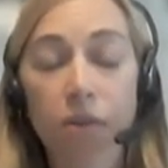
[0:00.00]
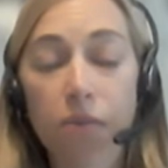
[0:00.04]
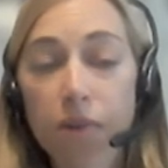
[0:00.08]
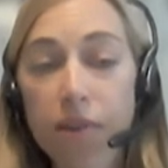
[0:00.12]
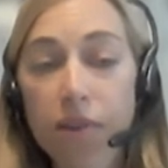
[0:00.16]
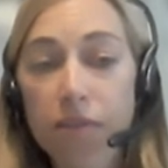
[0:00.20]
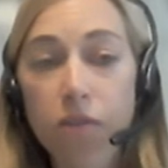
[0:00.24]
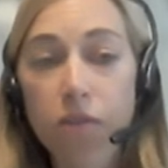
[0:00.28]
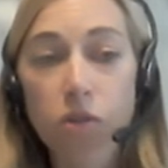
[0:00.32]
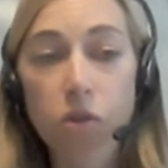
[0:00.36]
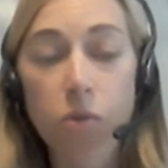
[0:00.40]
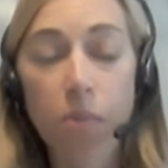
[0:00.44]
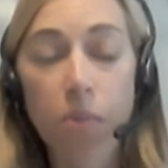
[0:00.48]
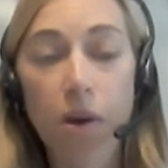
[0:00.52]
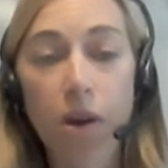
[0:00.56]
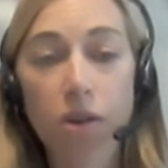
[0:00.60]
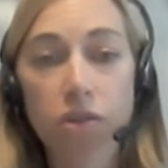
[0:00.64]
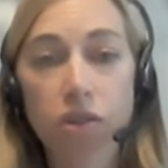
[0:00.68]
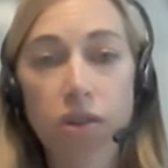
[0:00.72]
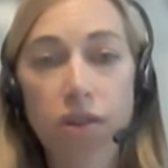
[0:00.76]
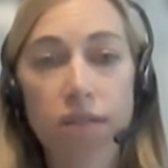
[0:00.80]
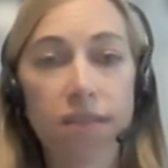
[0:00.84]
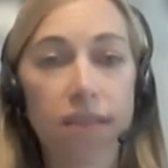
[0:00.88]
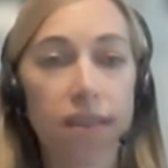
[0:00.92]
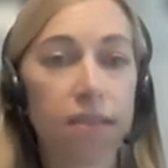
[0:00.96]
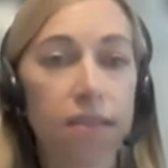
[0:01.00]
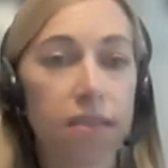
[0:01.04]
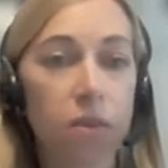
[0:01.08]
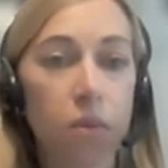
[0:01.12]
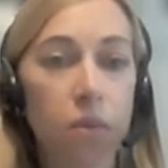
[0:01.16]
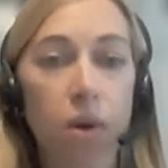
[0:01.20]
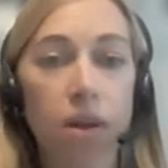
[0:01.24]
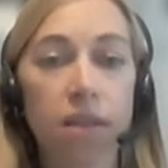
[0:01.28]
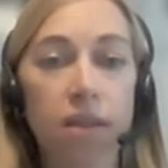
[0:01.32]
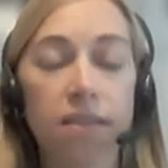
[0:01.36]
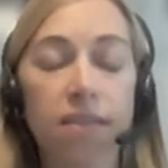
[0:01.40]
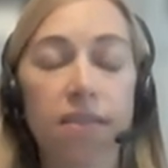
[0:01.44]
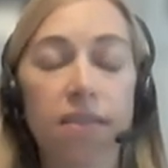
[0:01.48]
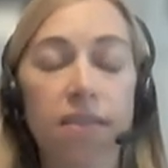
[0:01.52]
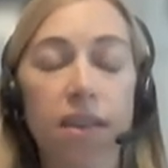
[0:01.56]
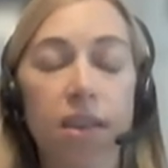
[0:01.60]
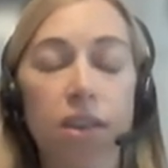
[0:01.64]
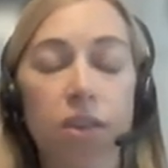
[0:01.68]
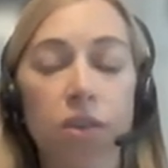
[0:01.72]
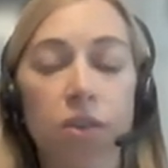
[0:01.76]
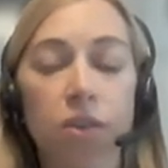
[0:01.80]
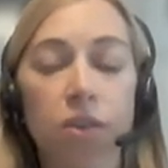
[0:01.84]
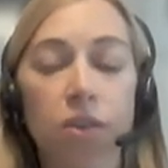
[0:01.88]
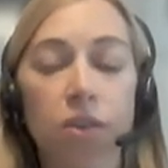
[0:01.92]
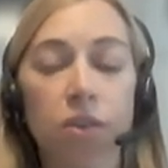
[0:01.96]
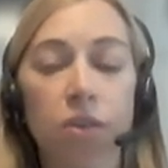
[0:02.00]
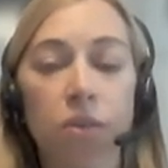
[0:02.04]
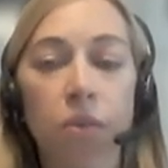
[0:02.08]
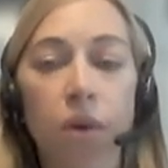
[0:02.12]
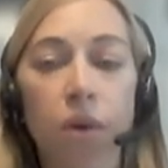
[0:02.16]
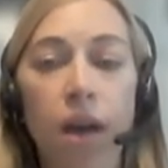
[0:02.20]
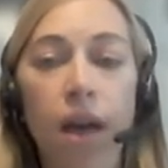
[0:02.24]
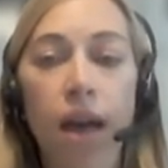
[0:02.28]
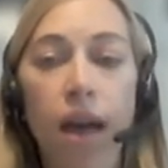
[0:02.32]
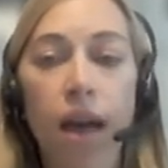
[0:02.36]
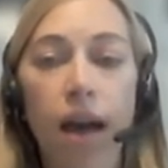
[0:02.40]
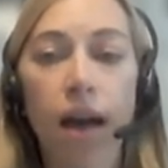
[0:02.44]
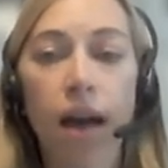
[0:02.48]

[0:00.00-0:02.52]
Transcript: research projects, like the ones that you